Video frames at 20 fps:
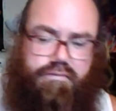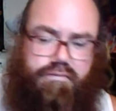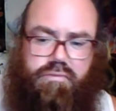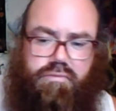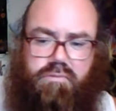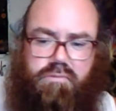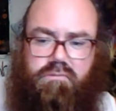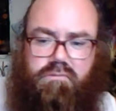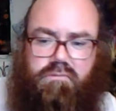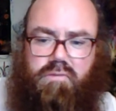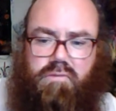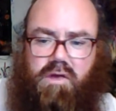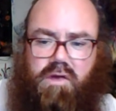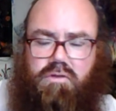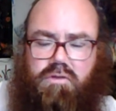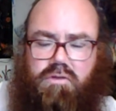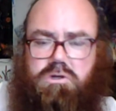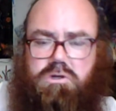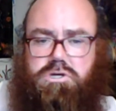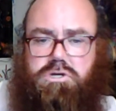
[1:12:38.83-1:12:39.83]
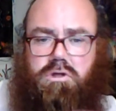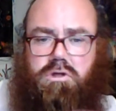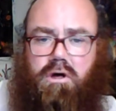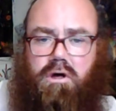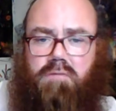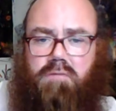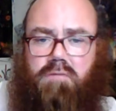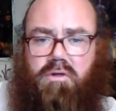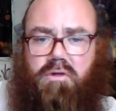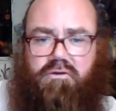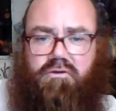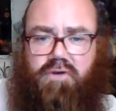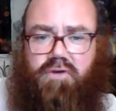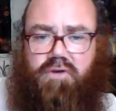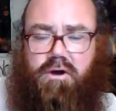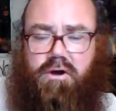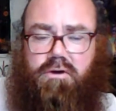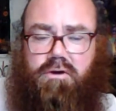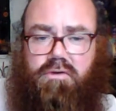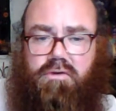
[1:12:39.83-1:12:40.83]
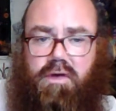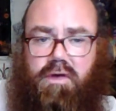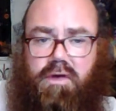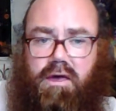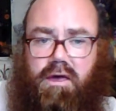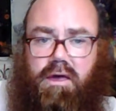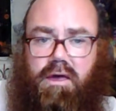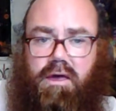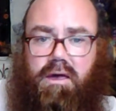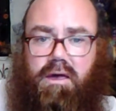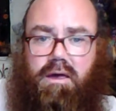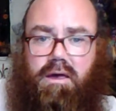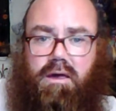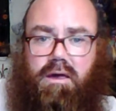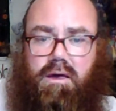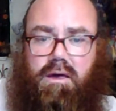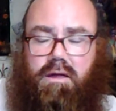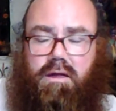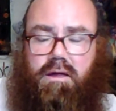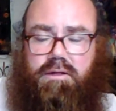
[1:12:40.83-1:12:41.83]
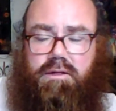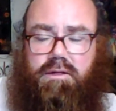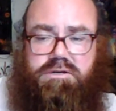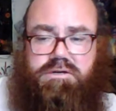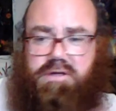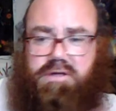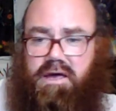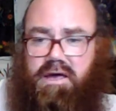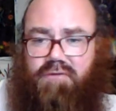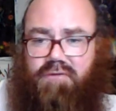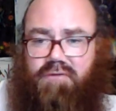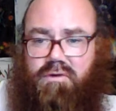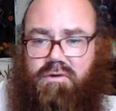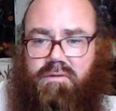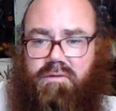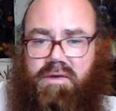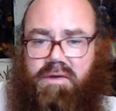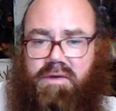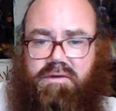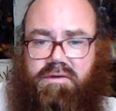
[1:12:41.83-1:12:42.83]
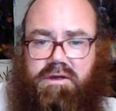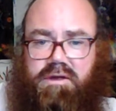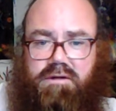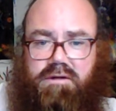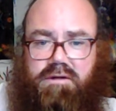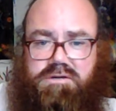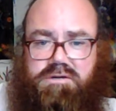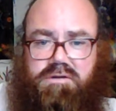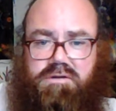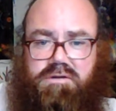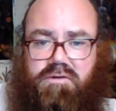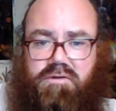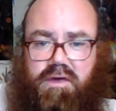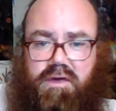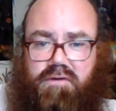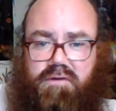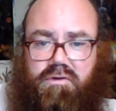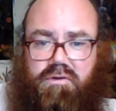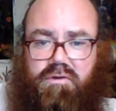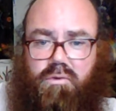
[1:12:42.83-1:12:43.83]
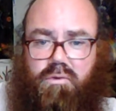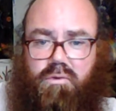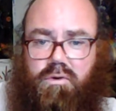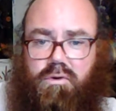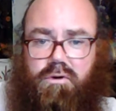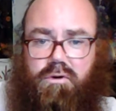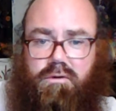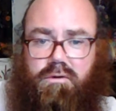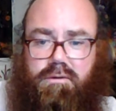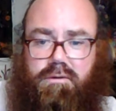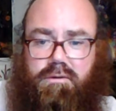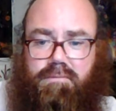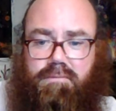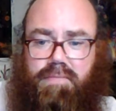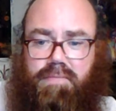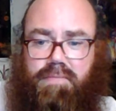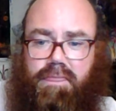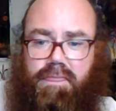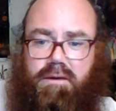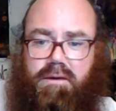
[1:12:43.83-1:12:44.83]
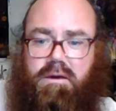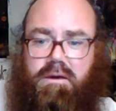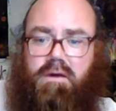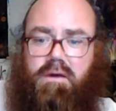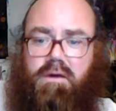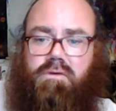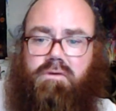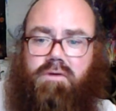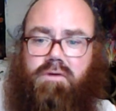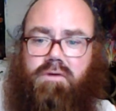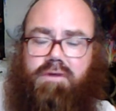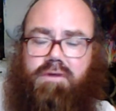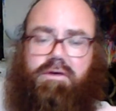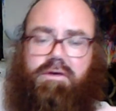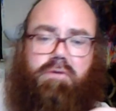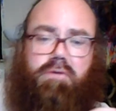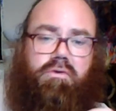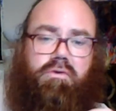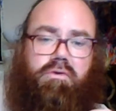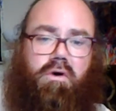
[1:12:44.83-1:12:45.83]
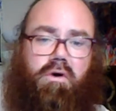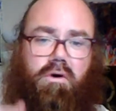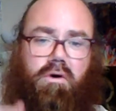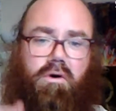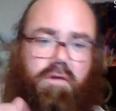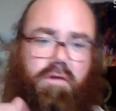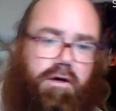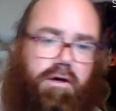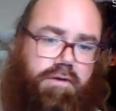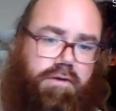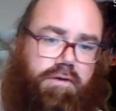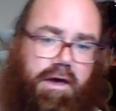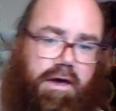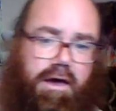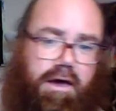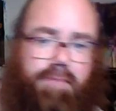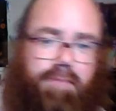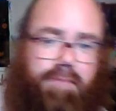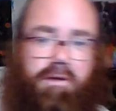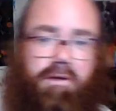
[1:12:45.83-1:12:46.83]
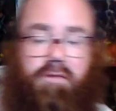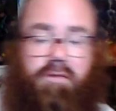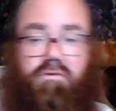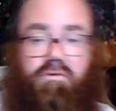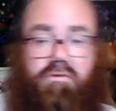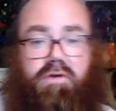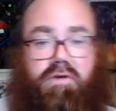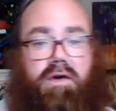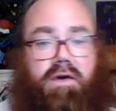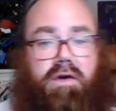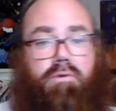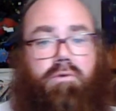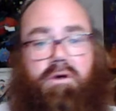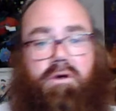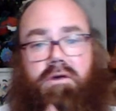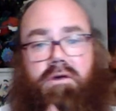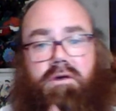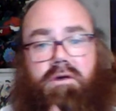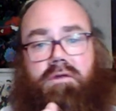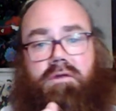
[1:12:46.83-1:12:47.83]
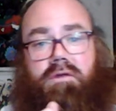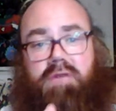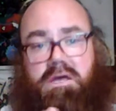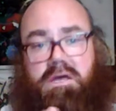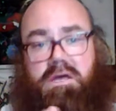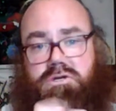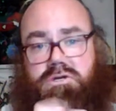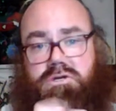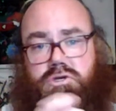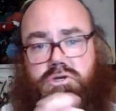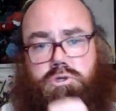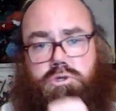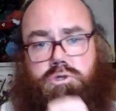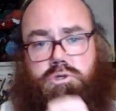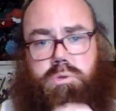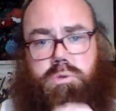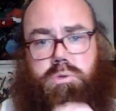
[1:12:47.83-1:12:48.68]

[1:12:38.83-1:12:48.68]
the Shalom motherfuckers allegedly have one of the best intelligence things in the world. So I think it was all allowed to happen so that way they could just and